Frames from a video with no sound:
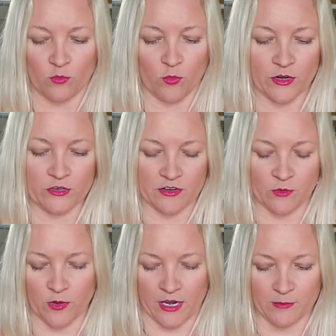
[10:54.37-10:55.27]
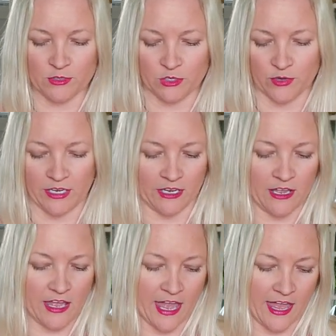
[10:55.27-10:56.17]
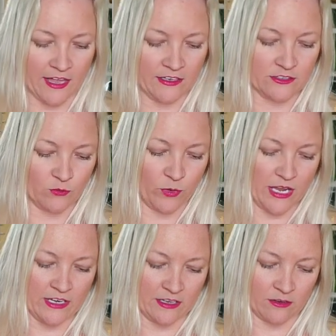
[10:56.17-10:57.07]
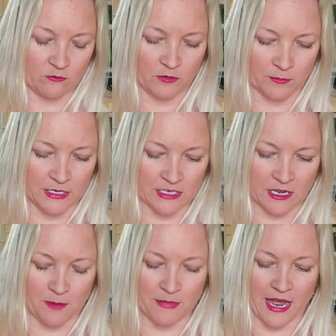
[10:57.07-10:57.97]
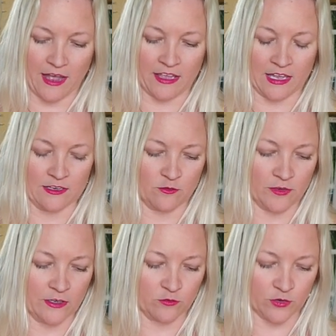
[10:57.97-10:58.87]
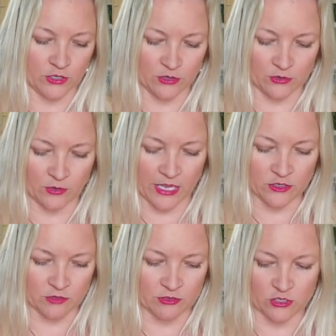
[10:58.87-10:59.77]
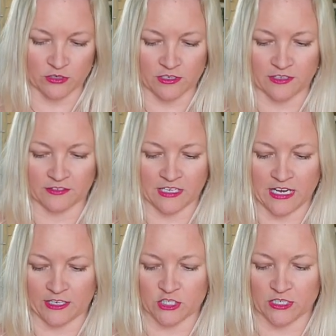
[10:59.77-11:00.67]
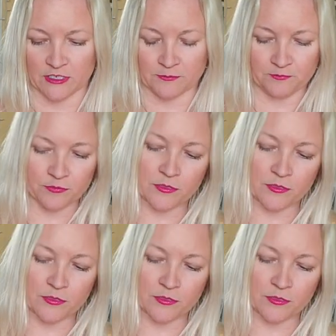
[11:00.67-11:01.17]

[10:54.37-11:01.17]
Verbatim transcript: wondering what I'm doing and waiting for me to come back and to fight for you and to return to this connection.